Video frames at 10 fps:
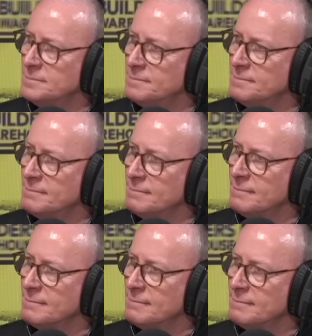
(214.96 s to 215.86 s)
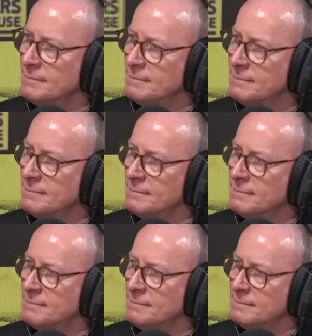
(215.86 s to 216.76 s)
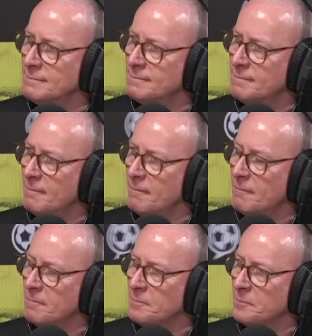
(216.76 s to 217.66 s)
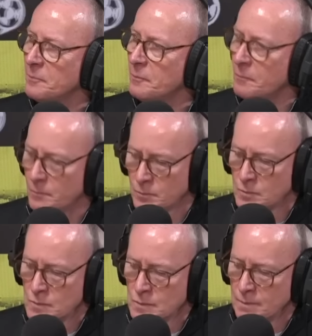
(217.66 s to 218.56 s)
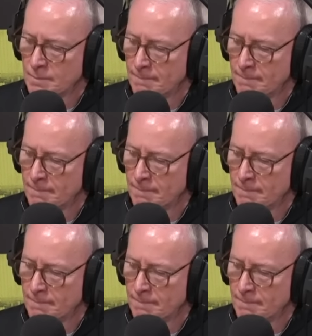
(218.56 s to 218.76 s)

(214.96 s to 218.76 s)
(not speaking)